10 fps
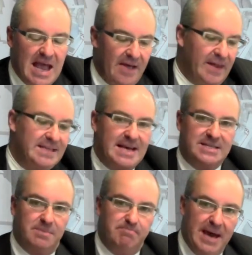And then he
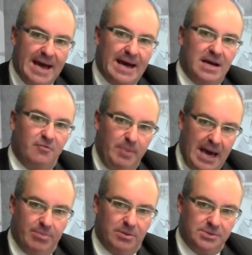takes a bag of
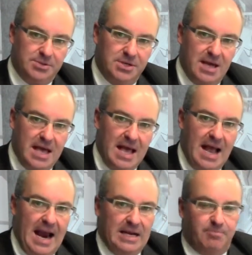pebbles
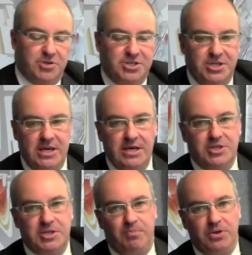and he
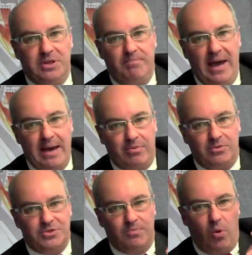proceeds to put the
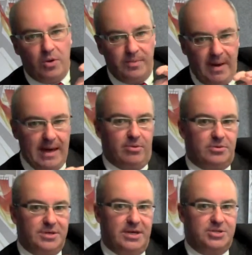pebbles, or pour the
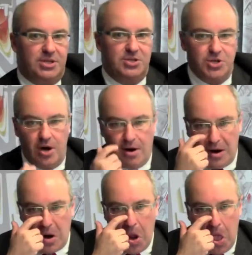pebbles into the
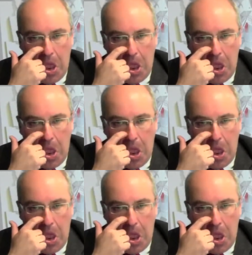jar.